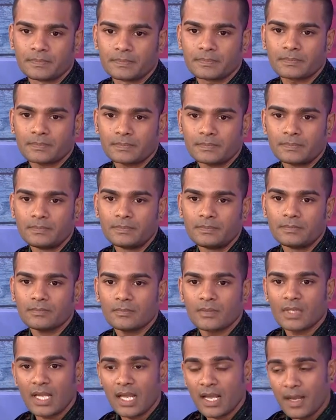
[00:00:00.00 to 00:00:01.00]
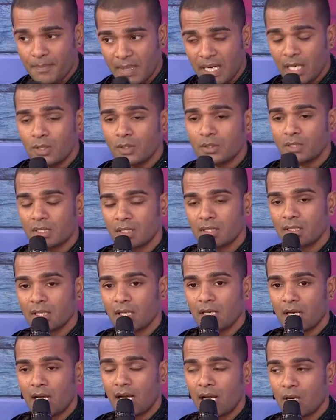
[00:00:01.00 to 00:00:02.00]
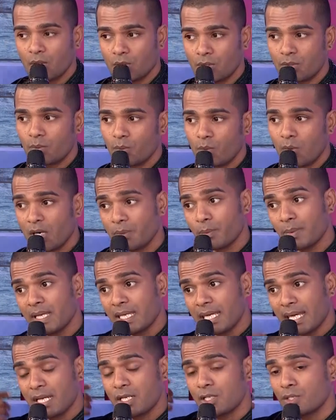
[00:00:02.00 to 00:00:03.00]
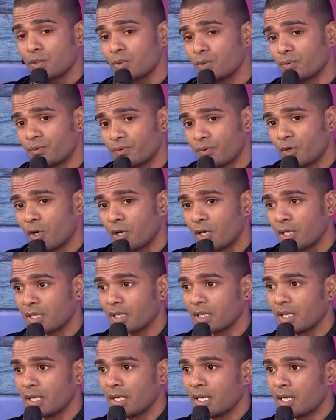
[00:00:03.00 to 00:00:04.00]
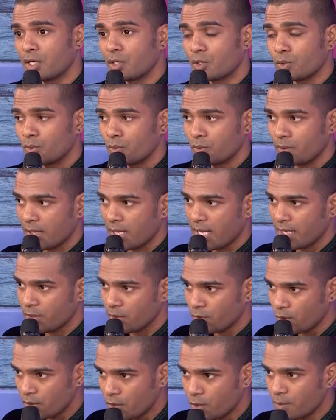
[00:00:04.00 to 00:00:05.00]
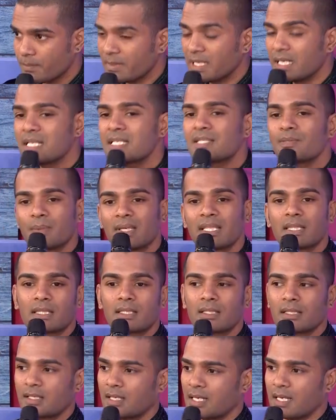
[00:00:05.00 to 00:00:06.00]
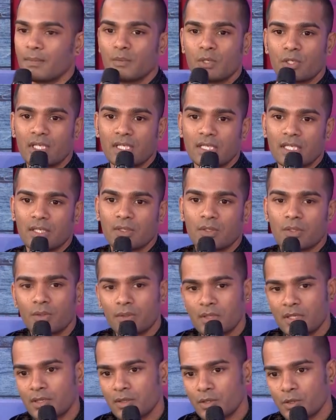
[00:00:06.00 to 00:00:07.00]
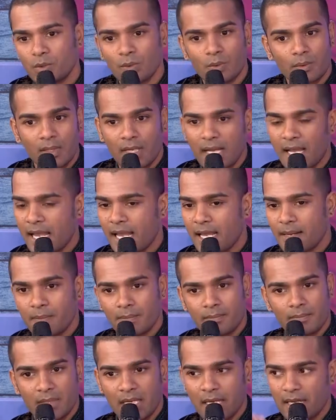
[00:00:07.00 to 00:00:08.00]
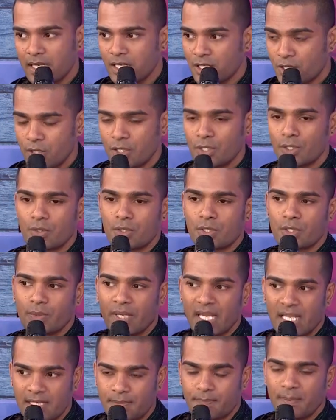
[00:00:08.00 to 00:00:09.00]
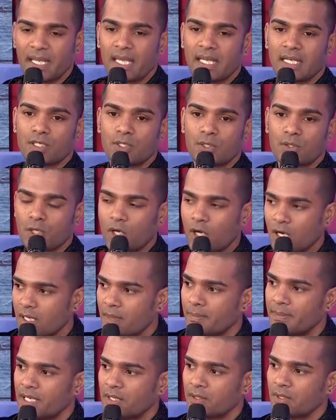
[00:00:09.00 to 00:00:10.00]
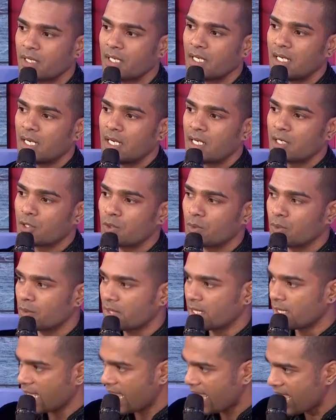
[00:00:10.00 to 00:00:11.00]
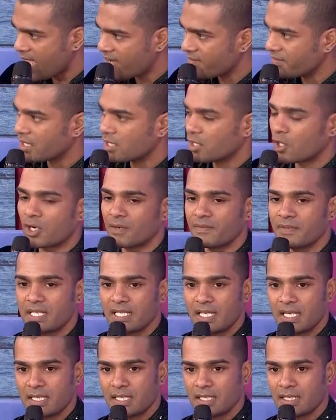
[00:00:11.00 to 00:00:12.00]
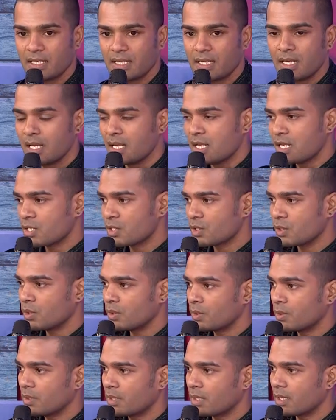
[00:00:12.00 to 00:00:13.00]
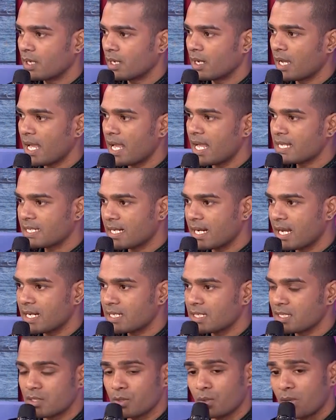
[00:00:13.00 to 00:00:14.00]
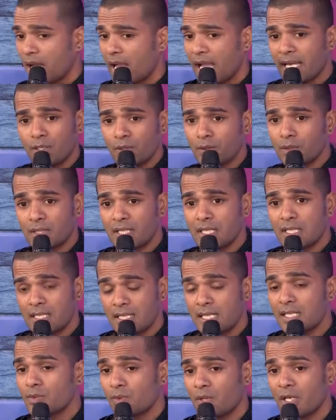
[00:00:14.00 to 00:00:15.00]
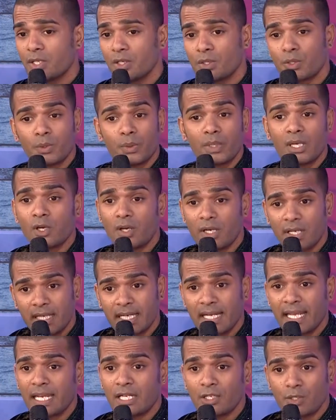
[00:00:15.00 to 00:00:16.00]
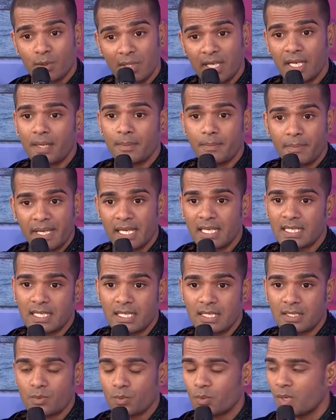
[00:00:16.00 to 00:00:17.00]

About? About how, what we can do for, to, you know, to merge with community, you know, the, to introduce, to explain, to talk about, to have a conversation. So as an artist, so I know this, this is what you're doing on a day to day basis. Yeah.